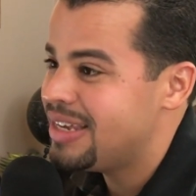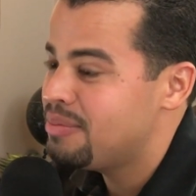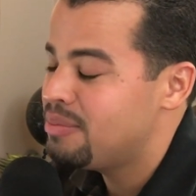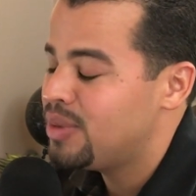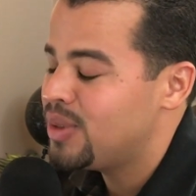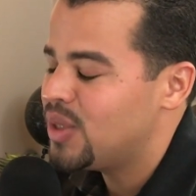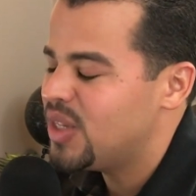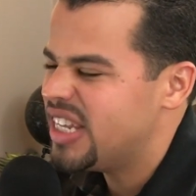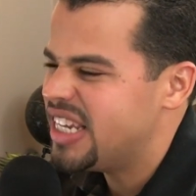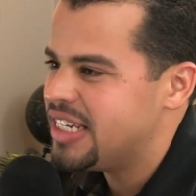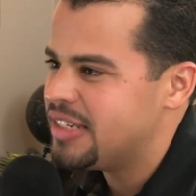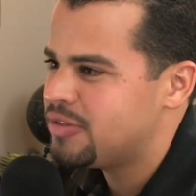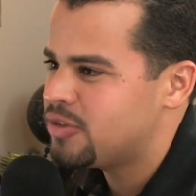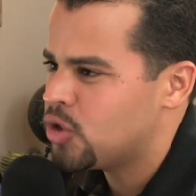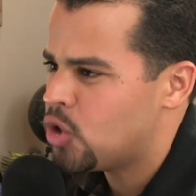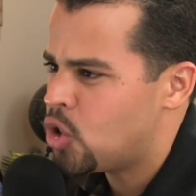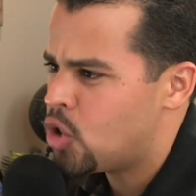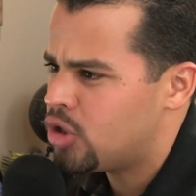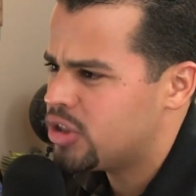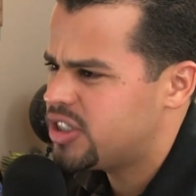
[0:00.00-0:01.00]
he believes
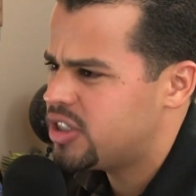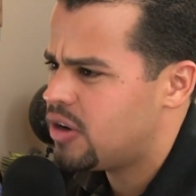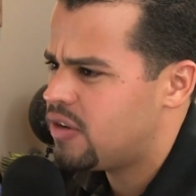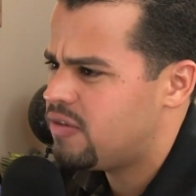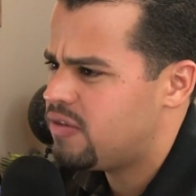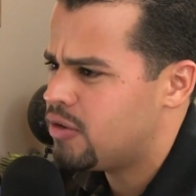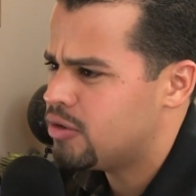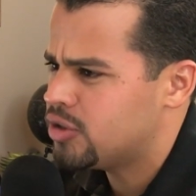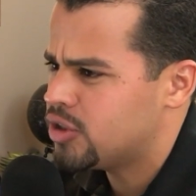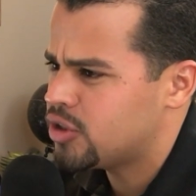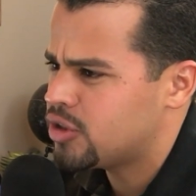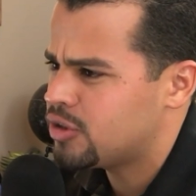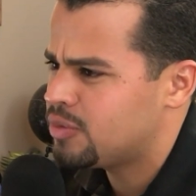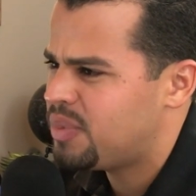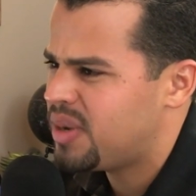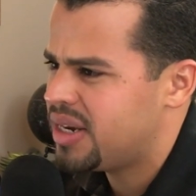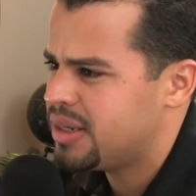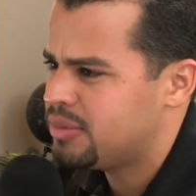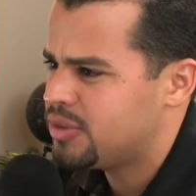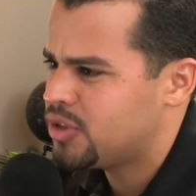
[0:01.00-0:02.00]
all cell phones is a
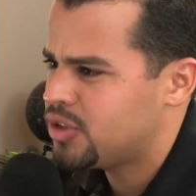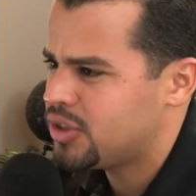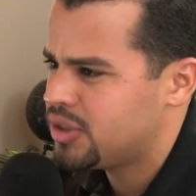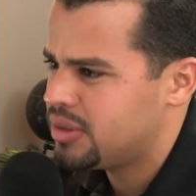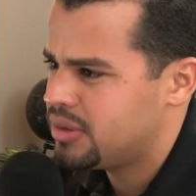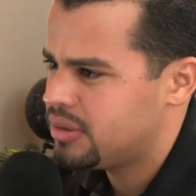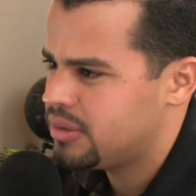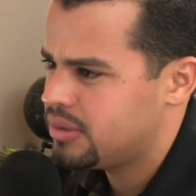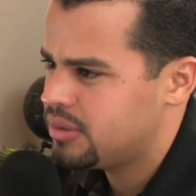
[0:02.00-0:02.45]
spy machine.